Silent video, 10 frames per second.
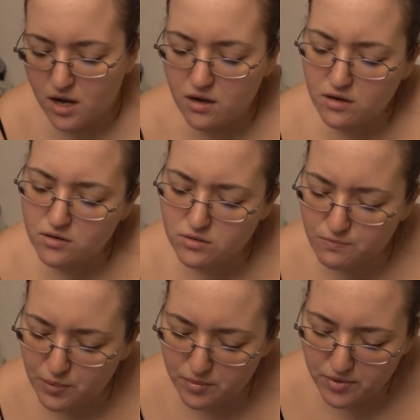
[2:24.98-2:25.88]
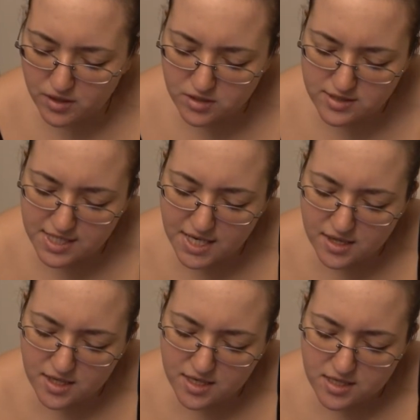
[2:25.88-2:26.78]
How did people understand
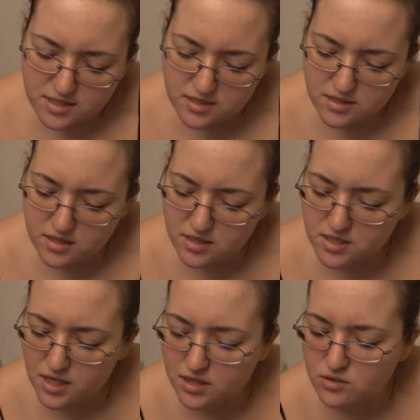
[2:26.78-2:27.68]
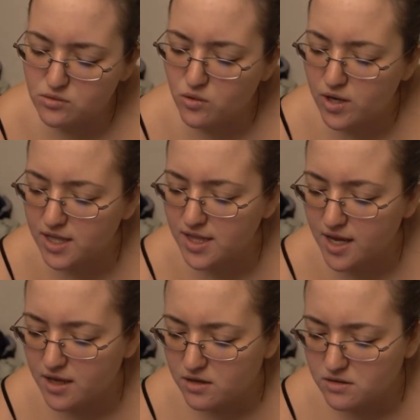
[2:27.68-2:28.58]
this? They say it too
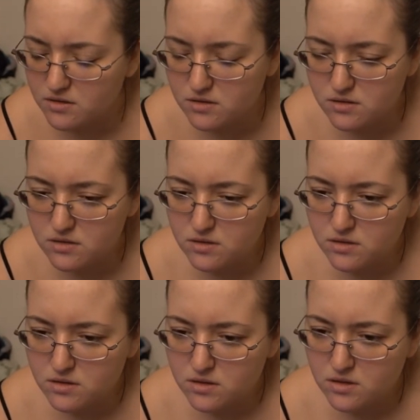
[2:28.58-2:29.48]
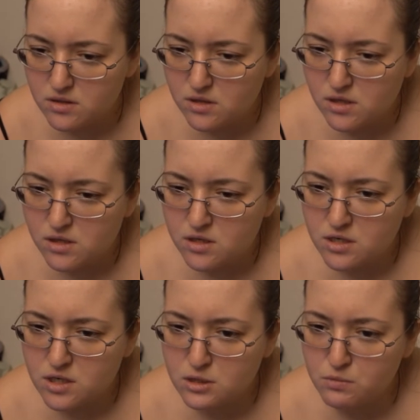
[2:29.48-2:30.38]
quickly. Spreche.
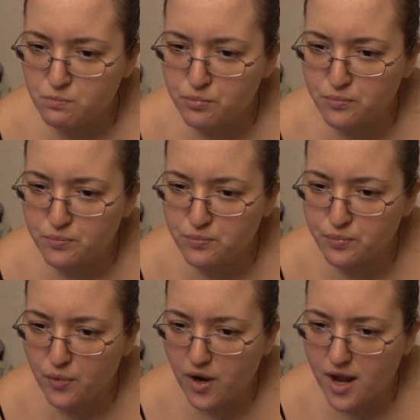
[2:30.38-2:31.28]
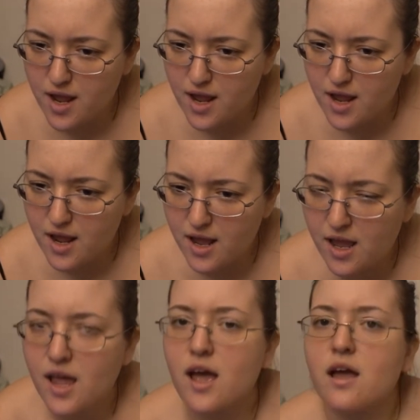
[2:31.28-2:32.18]

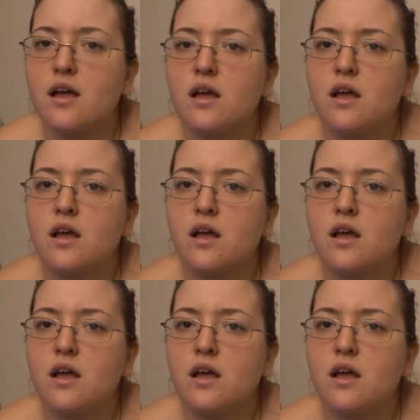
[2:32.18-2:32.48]
Spreche.